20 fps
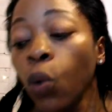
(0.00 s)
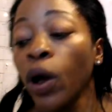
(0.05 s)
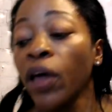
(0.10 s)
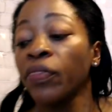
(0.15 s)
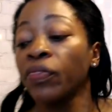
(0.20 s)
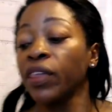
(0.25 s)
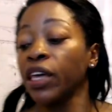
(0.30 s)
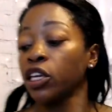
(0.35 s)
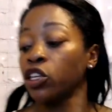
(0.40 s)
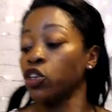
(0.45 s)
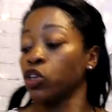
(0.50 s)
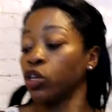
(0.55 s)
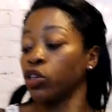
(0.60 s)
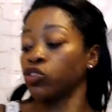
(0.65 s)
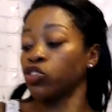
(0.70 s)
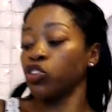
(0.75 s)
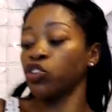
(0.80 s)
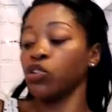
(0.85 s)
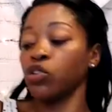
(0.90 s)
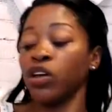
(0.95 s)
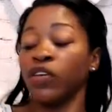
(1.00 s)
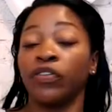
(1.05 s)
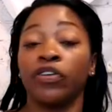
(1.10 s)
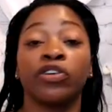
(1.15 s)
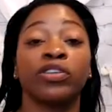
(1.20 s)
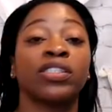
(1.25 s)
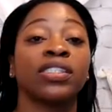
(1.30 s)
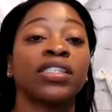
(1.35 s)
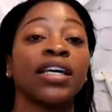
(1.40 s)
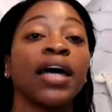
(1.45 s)
one thing you could do if
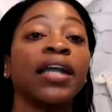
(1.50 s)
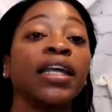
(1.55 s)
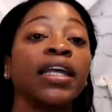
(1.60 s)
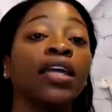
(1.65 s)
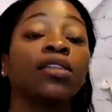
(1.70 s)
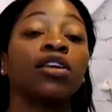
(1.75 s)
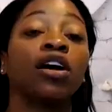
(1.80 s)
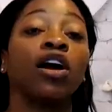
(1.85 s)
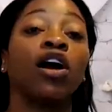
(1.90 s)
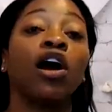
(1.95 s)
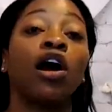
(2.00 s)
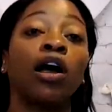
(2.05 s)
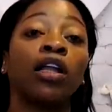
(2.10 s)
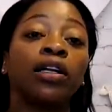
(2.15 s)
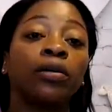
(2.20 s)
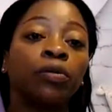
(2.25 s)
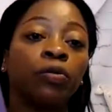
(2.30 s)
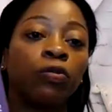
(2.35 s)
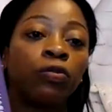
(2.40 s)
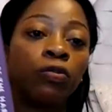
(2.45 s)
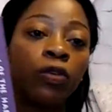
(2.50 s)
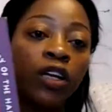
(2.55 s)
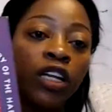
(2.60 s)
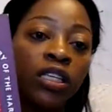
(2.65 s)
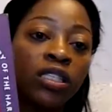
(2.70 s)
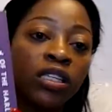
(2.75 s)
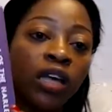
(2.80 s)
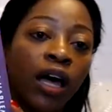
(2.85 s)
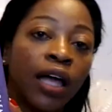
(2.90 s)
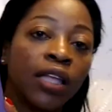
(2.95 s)
you're studying the Harlem
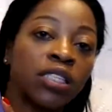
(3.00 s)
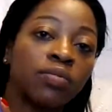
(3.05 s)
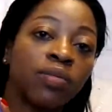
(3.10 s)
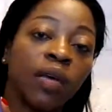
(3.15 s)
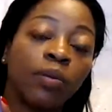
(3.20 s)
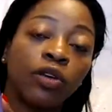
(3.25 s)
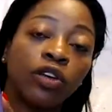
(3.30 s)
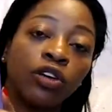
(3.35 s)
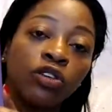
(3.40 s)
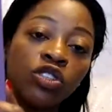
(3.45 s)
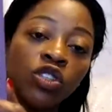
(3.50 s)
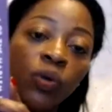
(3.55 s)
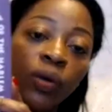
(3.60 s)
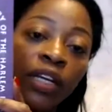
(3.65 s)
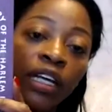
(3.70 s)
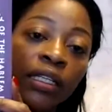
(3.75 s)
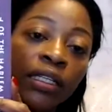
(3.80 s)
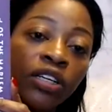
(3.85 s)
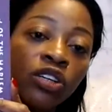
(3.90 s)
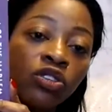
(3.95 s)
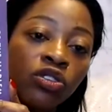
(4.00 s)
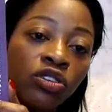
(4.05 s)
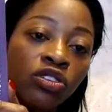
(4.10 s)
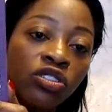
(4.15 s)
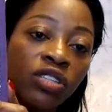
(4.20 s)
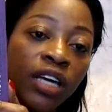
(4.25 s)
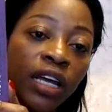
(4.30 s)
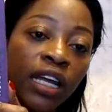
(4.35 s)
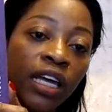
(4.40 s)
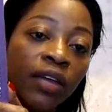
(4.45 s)
Renaissance, maybe you're doing a
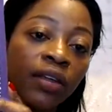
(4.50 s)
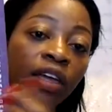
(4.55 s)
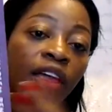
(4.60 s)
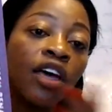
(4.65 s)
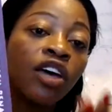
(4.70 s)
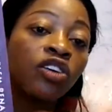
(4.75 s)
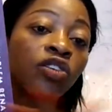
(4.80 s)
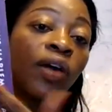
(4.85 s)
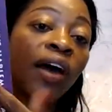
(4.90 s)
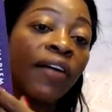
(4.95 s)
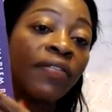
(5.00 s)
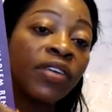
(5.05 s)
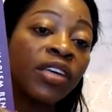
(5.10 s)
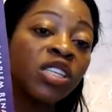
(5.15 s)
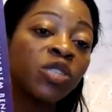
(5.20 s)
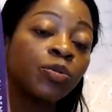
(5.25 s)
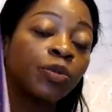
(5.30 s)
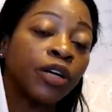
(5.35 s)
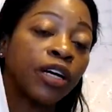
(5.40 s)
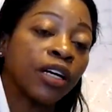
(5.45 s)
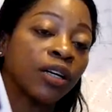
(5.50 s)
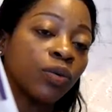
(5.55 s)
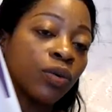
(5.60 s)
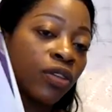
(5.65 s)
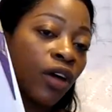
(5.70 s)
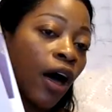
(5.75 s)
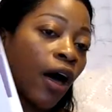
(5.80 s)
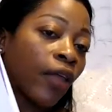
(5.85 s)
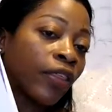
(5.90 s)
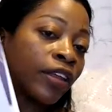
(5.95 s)
literature study, you have this book
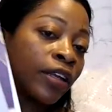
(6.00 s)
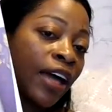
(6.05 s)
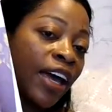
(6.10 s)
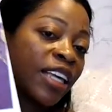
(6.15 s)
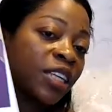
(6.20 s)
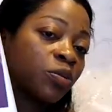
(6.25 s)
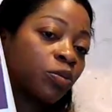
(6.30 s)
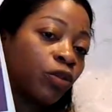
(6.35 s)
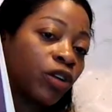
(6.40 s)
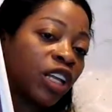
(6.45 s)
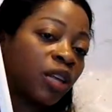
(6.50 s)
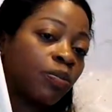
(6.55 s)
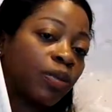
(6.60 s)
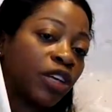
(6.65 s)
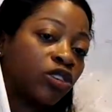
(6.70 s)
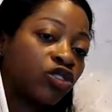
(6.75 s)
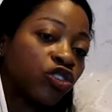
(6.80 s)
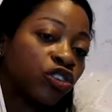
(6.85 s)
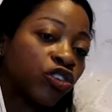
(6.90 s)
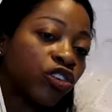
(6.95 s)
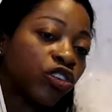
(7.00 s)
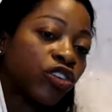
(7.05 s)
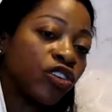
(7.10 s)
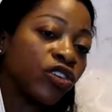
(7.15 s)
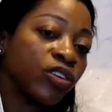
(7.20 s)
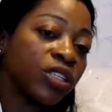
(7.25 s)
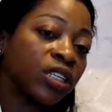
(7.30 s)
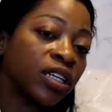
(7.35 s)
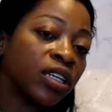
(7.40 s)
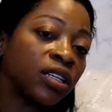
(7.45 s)
with all the nice pretty
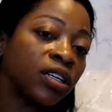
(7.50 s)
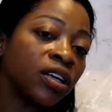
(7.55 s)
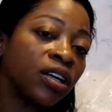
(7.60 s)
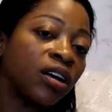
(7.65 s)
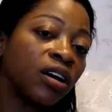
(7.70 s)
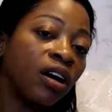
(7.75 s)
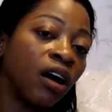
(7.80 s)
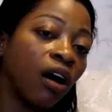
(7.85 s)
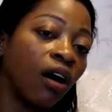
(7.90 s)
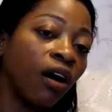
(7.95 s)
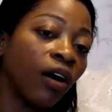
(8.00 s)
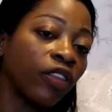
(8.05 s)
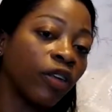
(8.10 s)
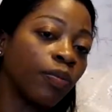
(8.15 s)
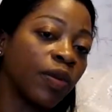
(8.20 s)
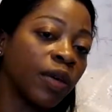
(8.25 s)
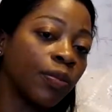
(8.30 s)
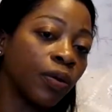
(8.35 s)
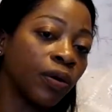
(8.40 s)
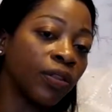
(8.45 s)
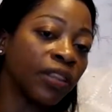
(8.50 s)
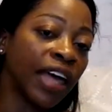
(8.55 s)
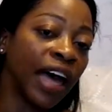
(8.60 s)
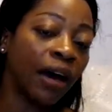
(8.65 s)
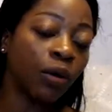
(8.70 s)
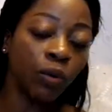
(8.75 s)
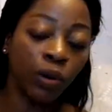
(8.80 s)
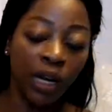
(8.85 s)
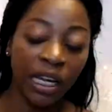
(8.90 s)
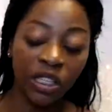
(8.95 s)
pictures and all the people
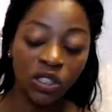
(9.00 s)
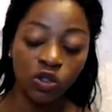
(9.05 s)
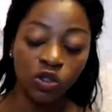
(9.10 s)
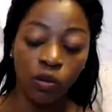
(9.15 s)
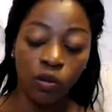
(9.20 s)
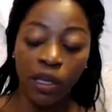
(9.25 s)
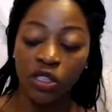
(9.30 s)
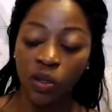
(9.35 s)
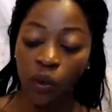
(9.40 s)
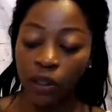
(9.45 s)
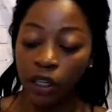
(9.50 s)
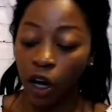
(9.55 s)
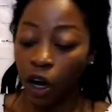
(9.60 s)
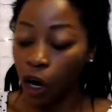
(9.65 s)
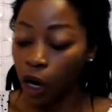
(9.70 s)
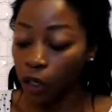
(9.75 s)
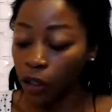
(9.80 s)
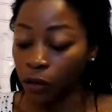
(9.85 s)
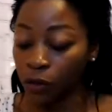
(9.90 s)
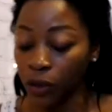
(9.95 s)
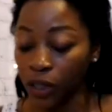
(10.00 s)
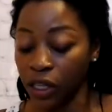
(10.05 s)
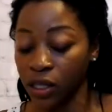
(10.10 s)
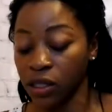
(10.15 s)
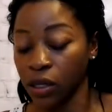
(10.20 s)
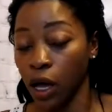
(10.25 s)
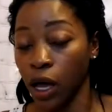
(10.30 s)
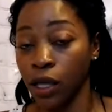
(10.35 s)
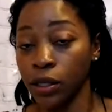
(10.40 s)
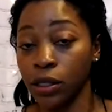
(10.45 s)
that were instrumental in the Harlem
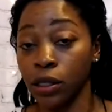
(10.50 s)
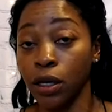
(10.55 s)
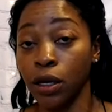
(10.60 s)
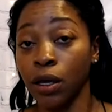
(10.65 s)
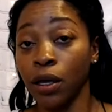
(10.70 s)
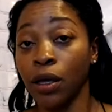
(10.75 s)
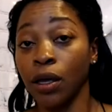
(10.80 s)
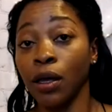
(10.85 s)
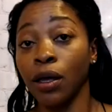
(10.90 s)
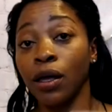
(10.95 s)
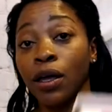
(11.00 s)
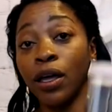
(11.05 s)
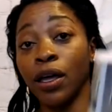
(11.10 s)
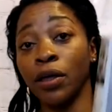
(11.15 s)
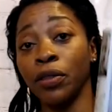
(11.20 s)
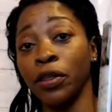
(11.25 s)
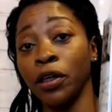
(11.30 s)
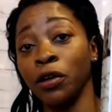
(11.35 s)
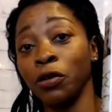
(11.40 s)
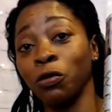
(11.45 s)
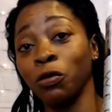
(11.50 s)
Renaissance, and